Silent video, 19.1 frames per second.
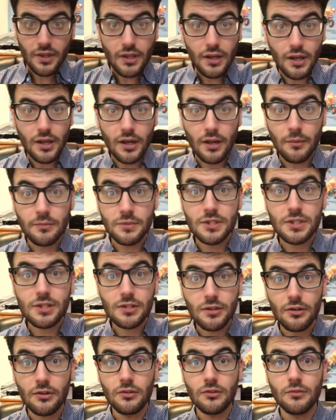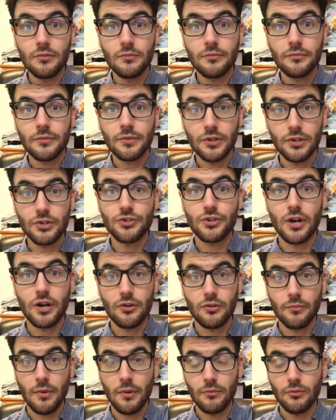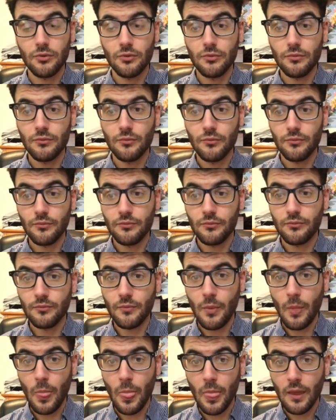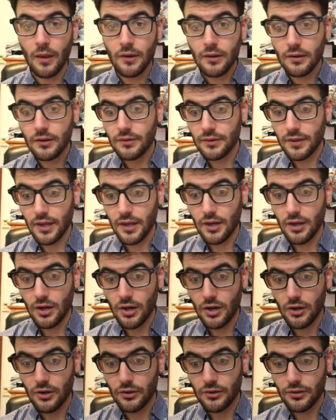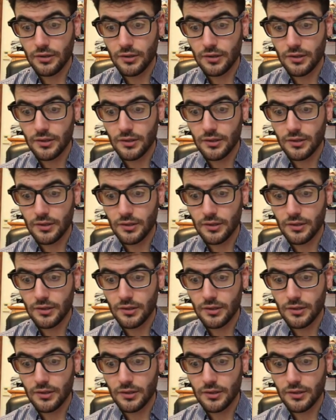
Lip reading: And I'm still going to try to remember. They are...